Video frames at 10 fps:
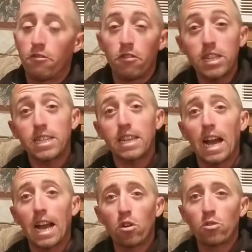The
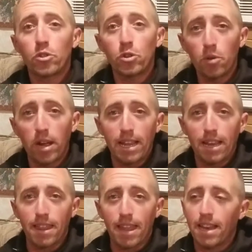reason I don't do
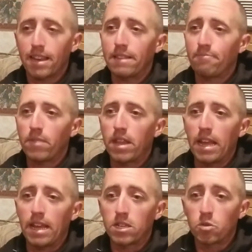any of that
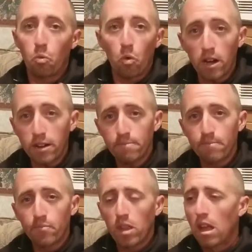is
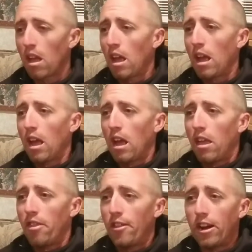one,
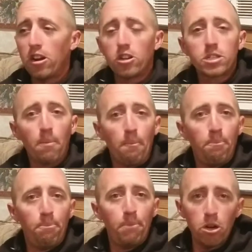there's
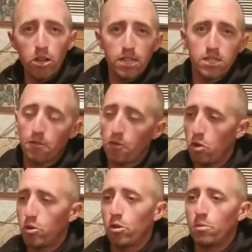millions
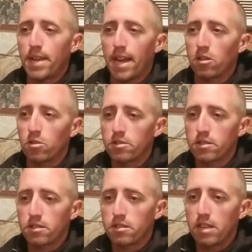of YouTube
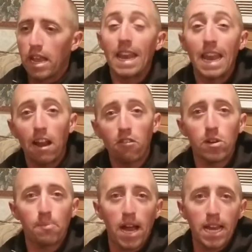channels and
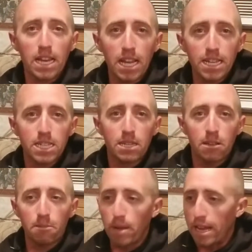everybody likes
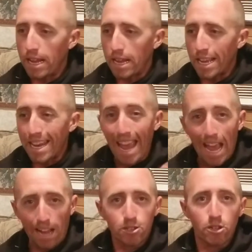to be
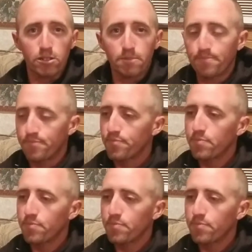an actor.